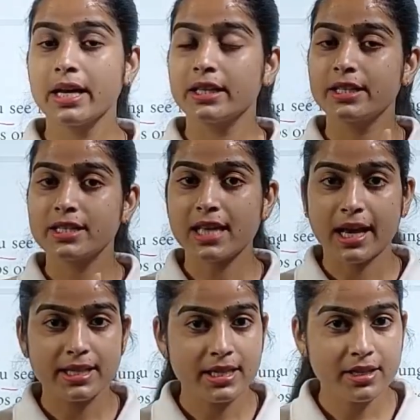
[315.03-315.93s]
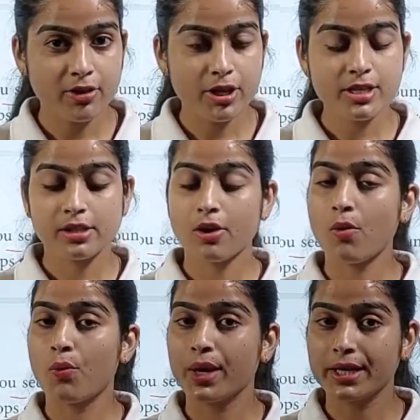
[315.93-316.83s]
their size increase, their
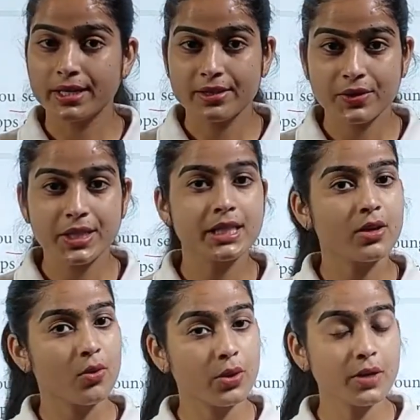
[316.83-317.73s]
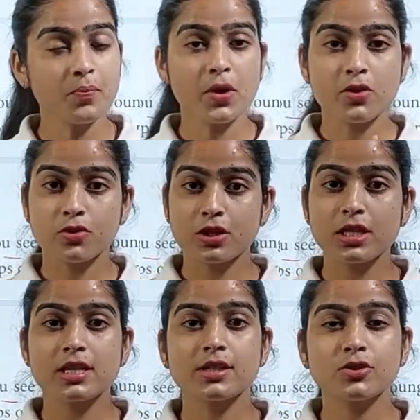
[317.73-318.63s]
weight increase. Okay, so these are
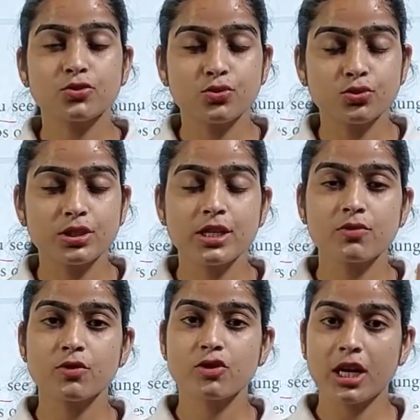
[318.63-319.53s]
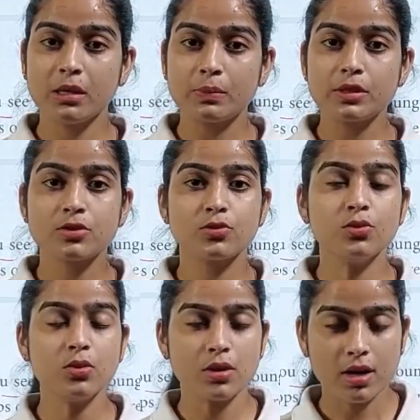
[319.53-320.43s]
the two things which help us to
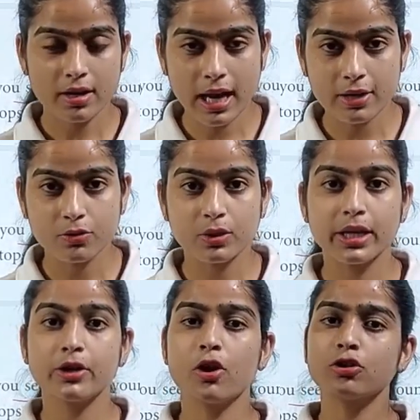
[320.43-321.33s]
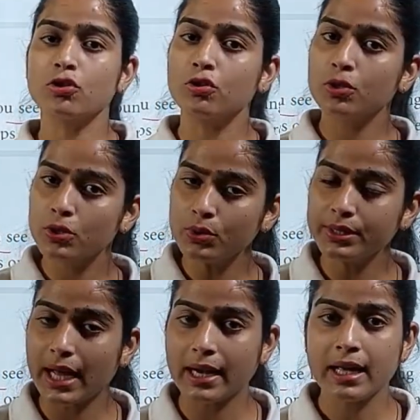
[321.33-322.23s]
calculate or conclude
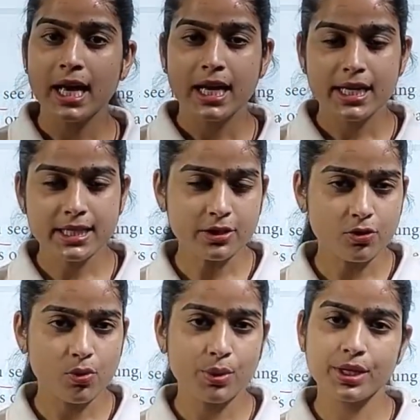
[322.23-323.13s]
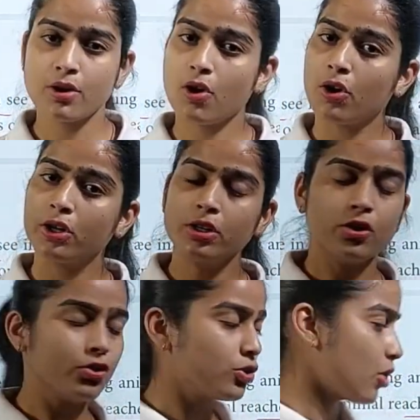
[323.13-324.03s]
that is it growing or
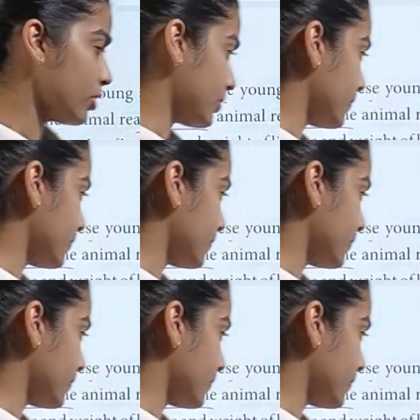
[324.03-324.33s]
not.